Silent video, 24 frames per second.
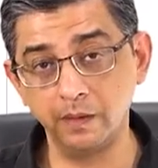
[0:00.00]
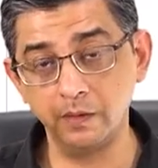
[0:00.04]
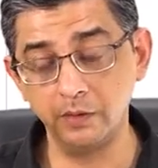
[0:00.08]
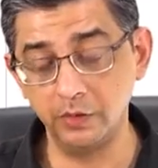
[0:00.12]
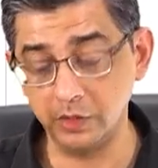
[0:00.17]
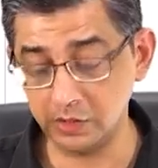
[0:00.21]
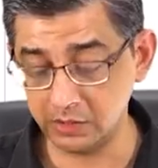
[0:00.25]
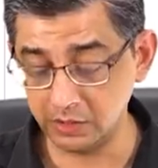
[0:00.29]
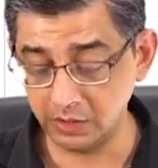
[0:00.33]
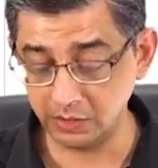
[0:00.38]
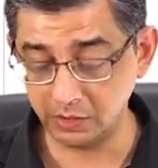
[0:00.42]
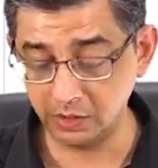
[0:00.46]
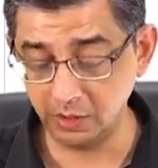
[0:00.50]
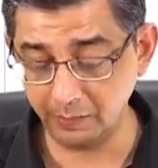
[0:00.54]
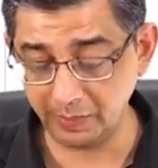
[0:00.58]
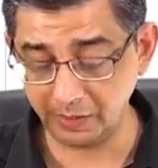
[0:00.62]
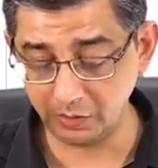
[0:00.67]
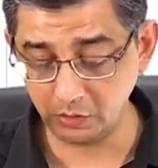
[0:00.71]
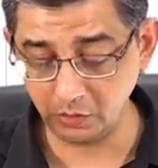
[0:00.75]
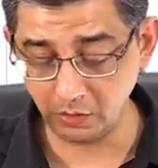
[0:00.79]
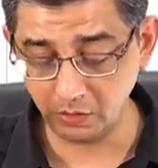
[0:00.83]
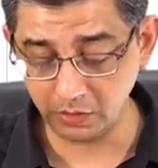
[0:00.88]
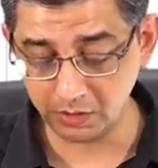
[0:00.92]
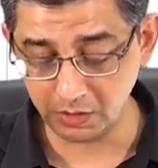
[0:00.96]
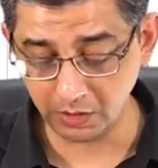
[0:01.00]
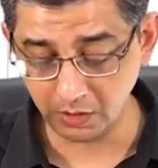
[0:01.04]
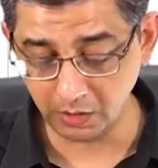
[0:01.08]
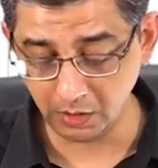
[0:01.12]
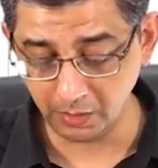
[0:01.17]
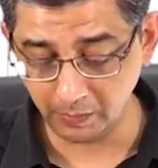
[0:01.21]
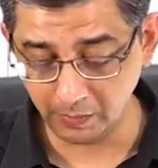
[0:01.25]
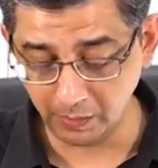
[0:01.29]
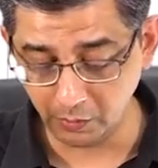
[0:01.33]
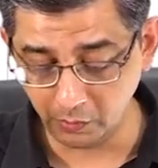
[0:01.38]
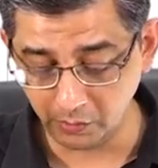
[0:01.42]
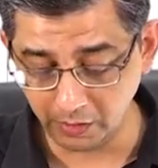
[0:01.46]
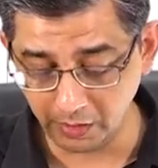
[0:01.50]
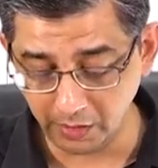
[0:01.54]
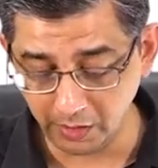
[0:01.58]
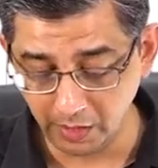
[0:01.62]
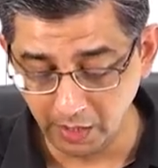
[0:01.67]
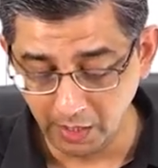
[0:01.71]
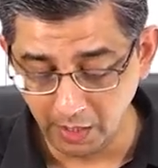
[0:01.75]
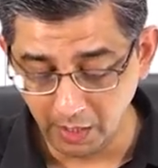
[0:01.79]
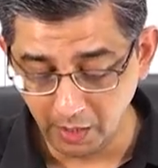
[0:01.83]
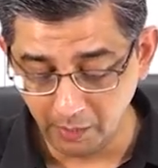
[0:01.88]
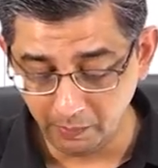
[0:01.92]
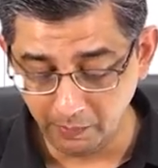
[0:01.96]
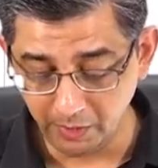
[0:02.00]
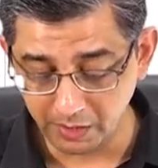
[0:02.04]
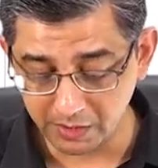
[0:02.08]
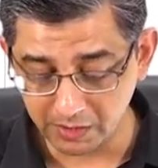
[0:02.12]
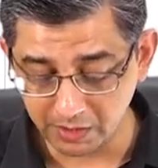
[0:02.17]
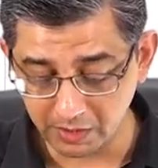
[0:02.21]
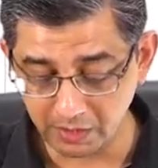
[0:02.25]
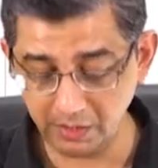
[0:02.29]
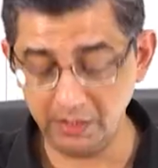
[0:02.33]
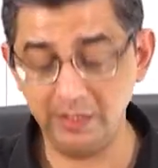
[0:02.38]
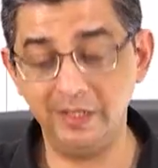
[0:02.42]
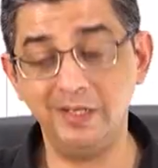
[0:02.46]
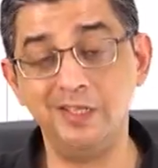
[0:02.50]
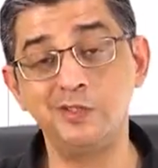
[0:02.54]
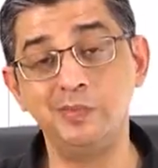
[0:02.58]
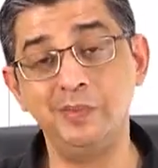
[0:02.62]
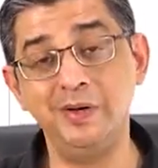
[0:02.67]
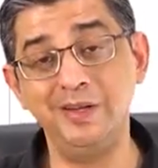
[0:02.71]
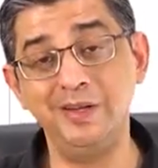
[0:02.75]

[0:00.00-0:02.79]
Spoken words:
There's nothing pathological about it, but still it has